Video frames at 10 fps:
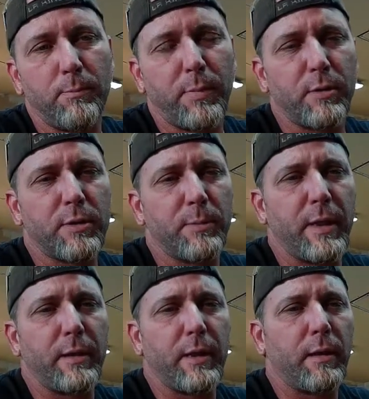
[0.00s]
pulsed them
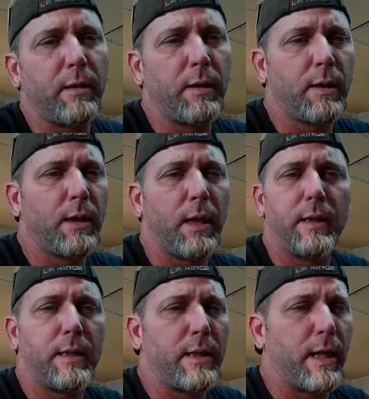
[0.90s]
in there,
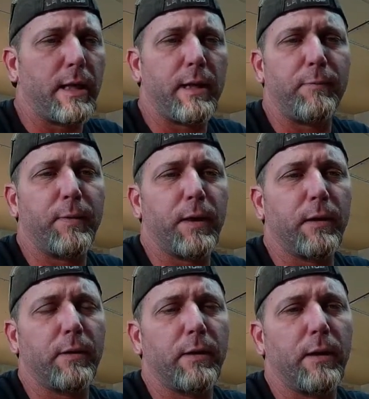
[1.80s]
didn't add any
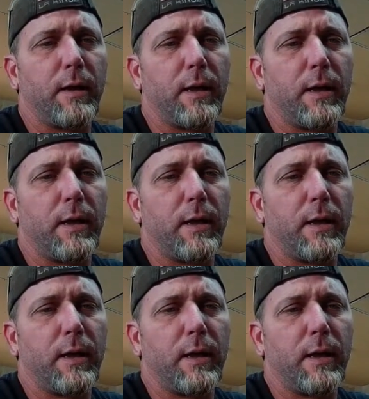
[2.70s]
filler.